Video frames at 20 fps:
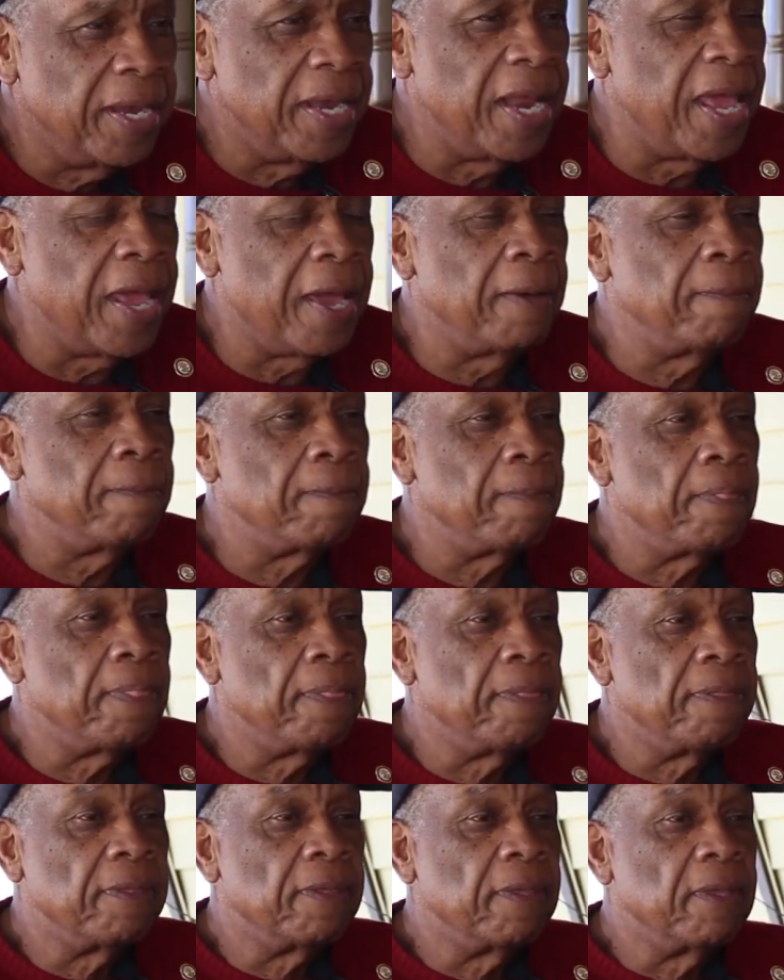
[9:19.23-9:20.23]
Now,
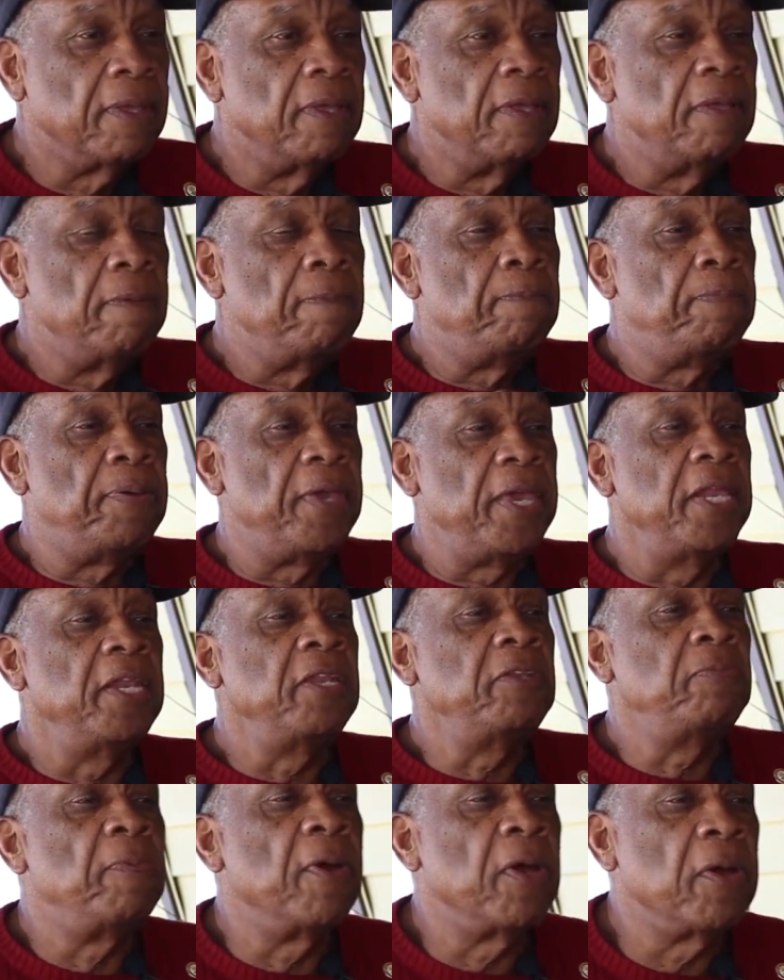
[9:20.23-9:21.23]

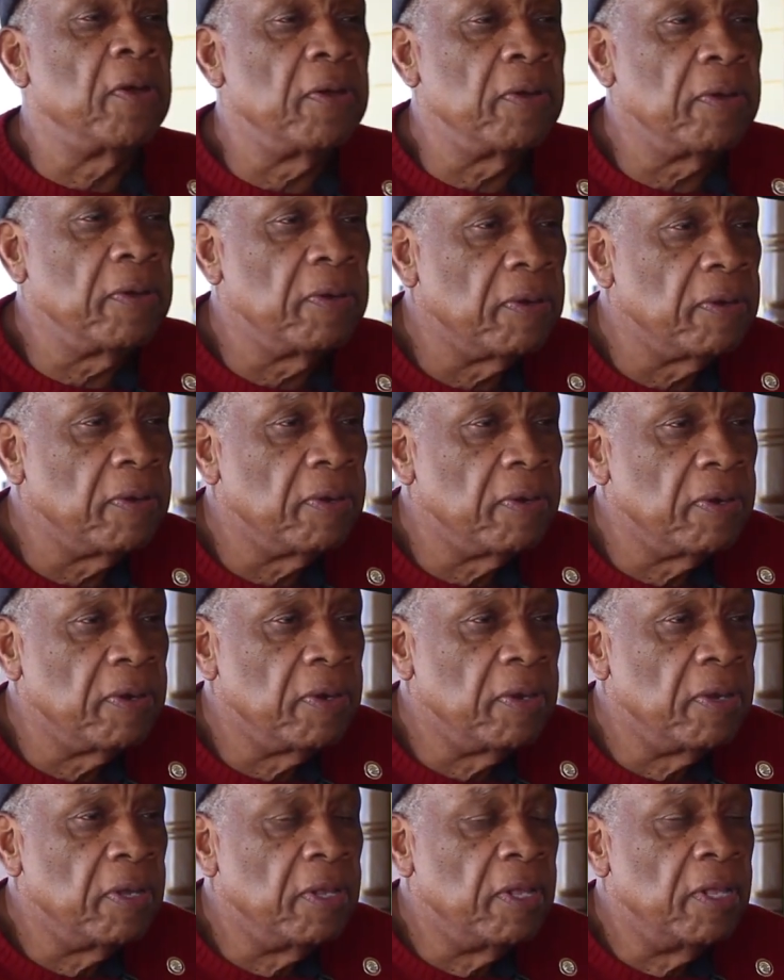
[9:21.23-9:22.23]
Petersburg,
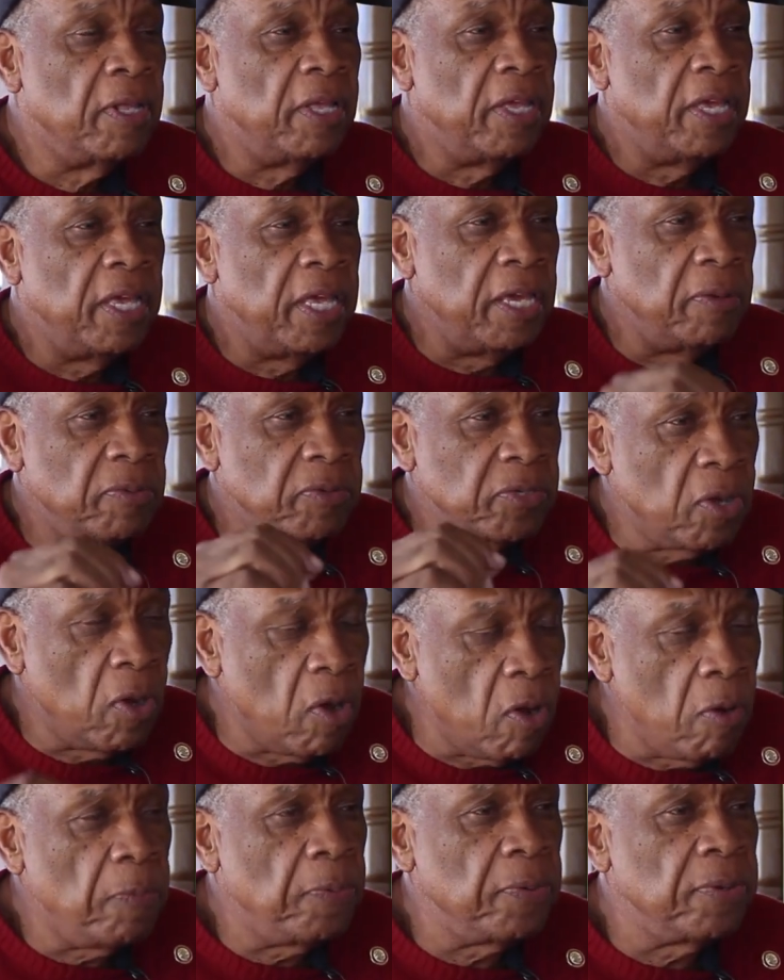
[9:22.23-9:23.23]
he was
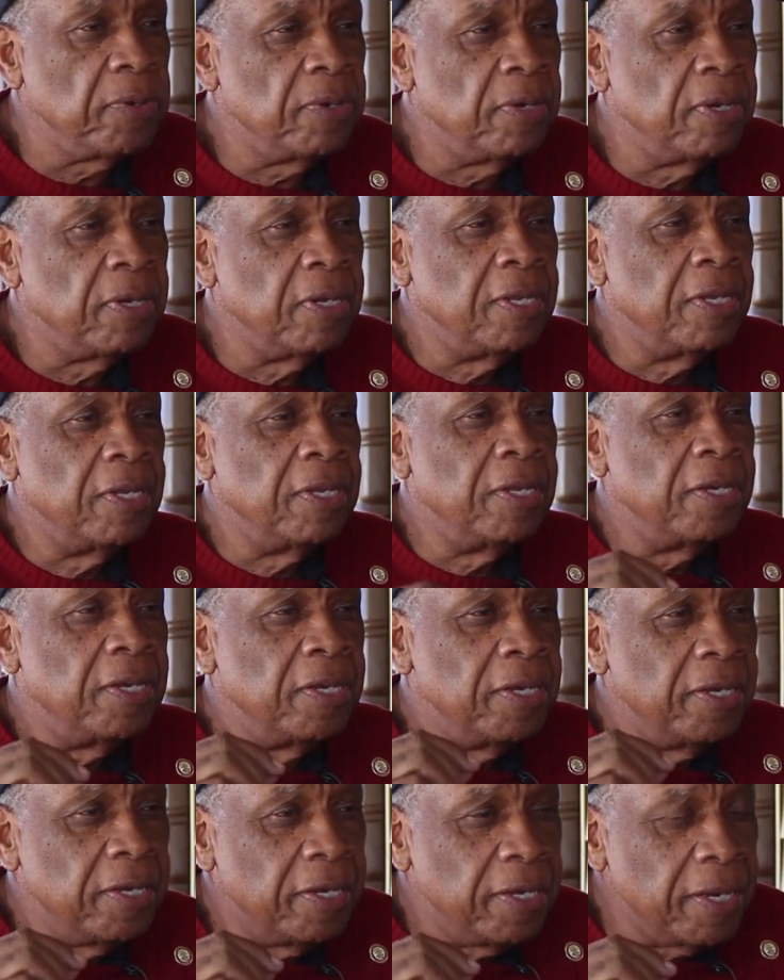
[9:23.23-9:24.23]
hoping
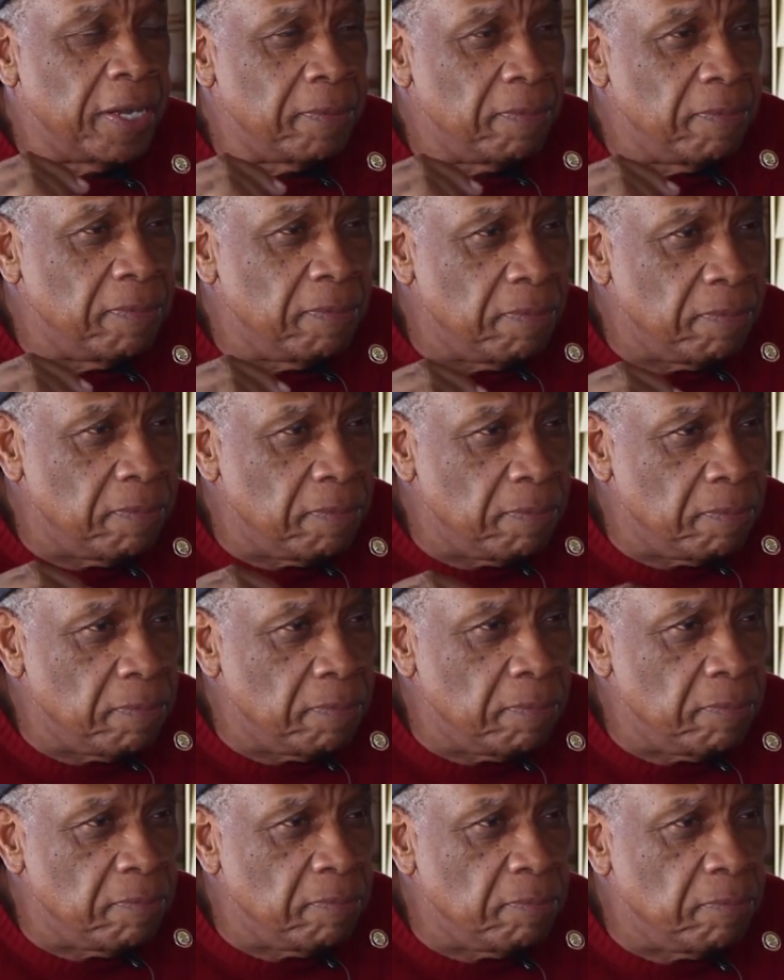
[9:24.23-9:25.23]
that
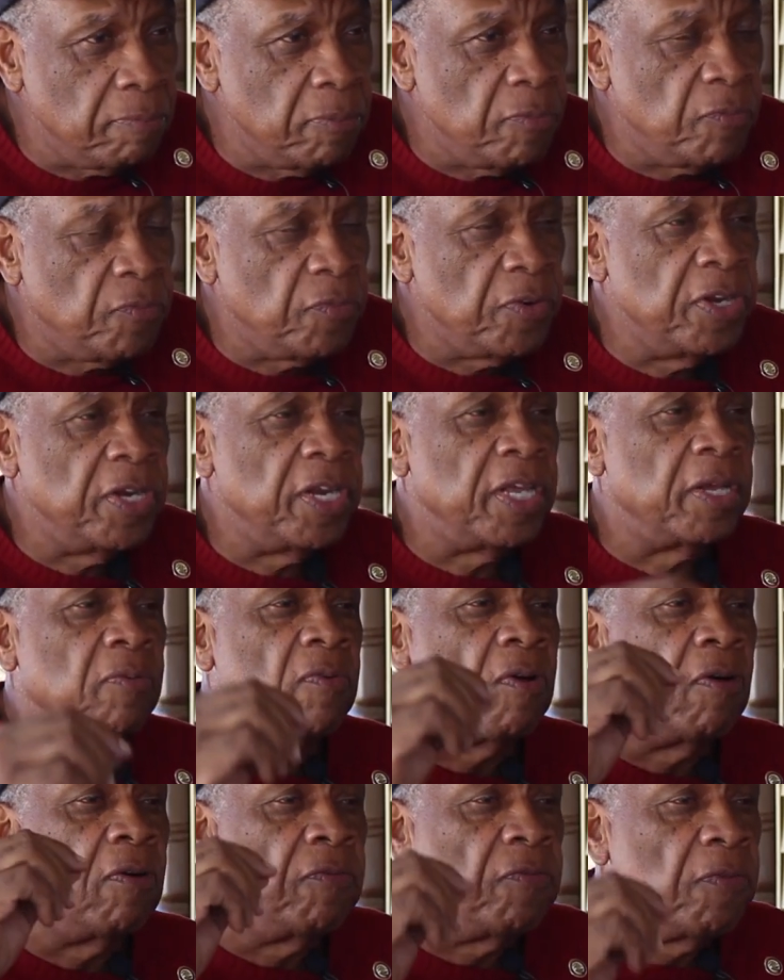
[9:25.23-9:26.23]
free
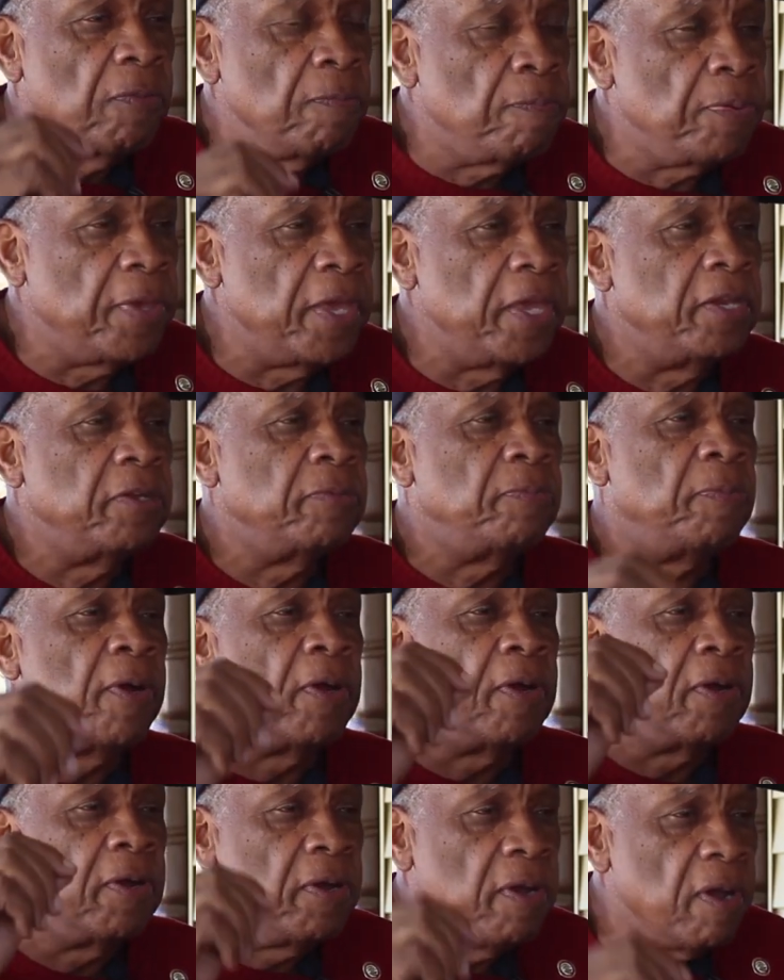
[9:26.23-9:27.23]
Negro from
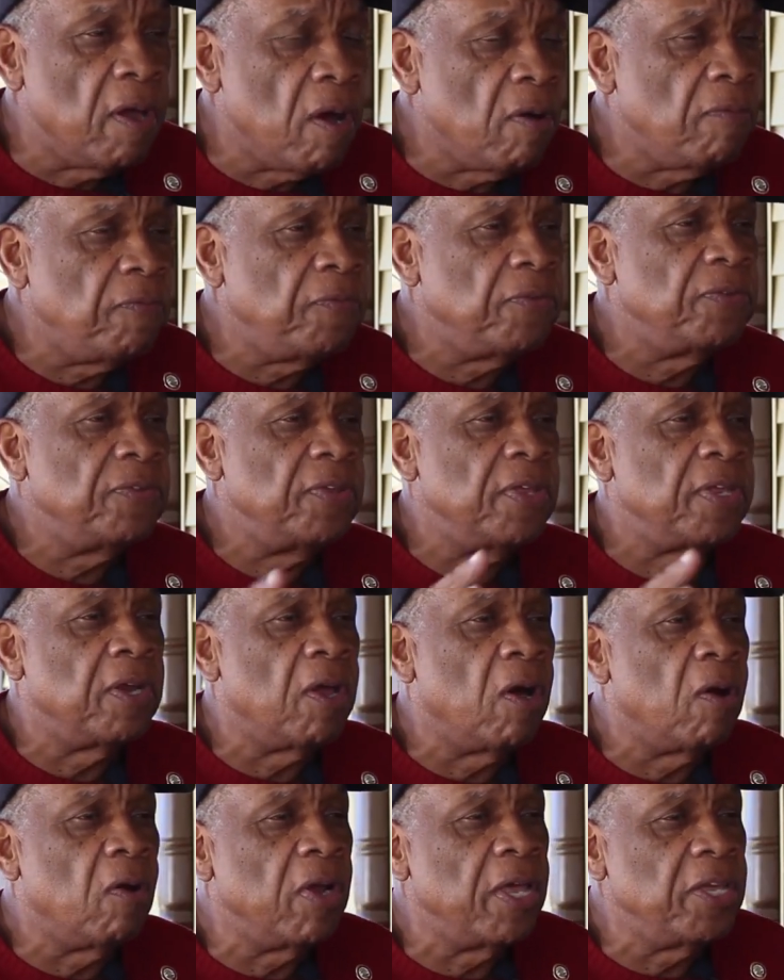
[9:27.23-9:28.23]
Petersburg, Norfolk,
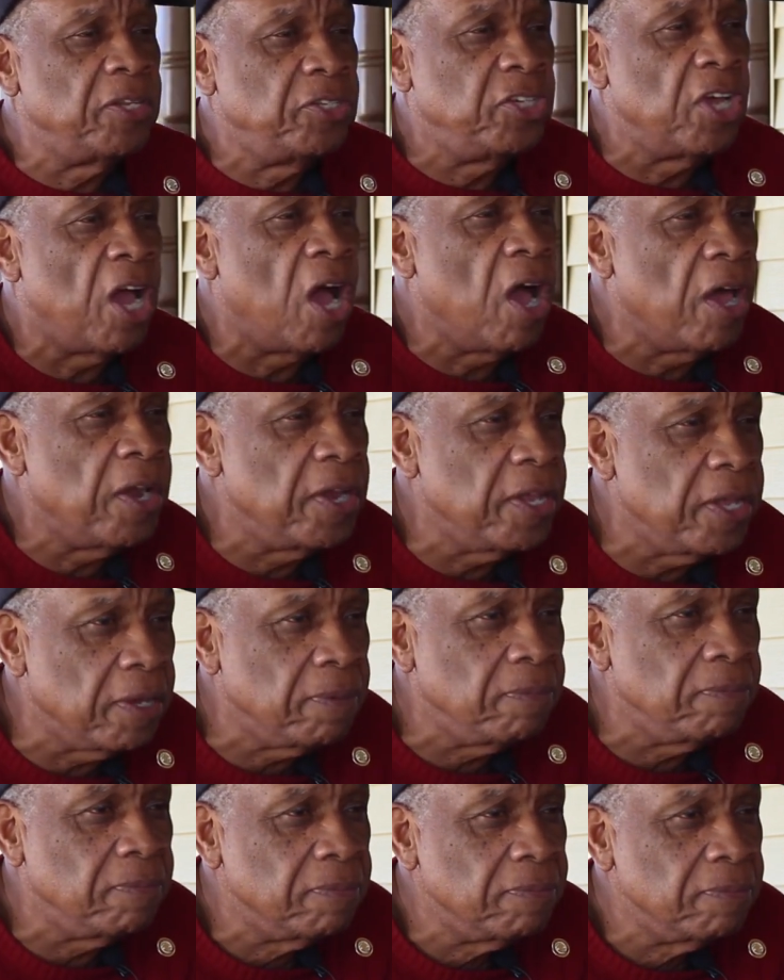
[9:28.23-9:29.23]
and all that joined
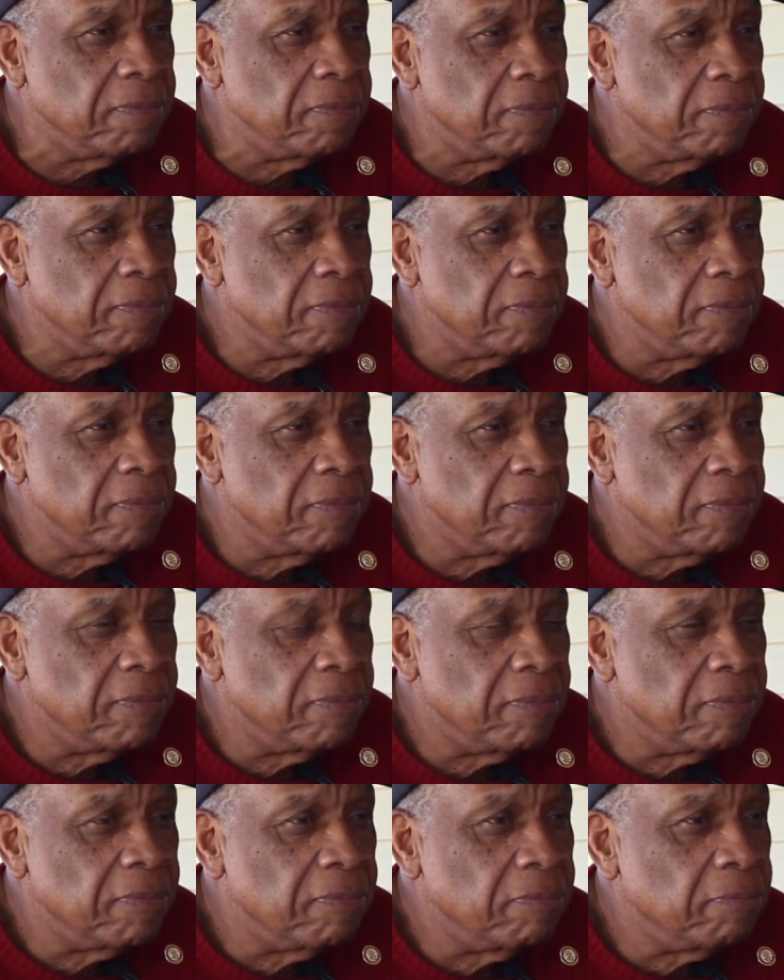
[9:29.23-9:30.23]
him.
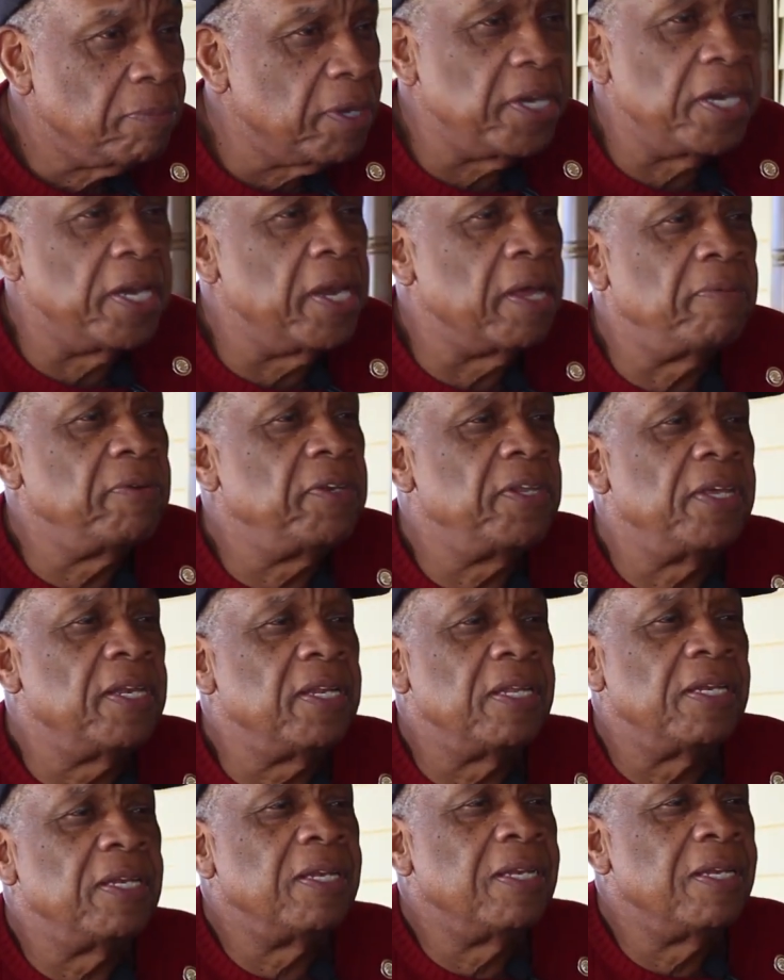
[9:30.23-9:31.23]
But they never
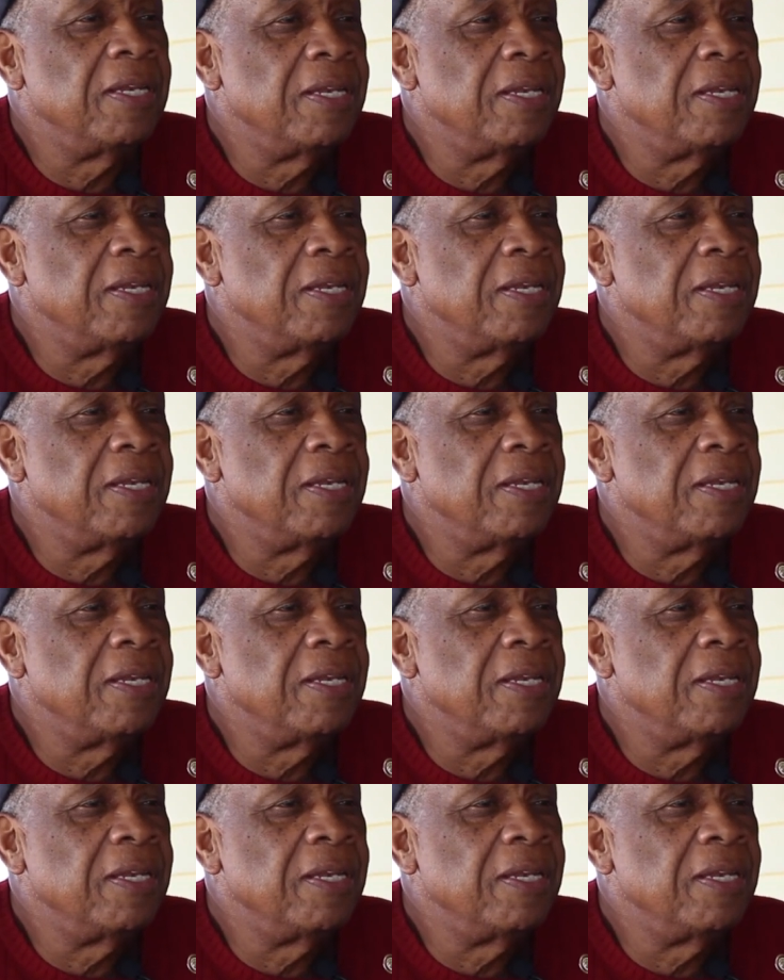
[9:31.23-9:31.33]
did it.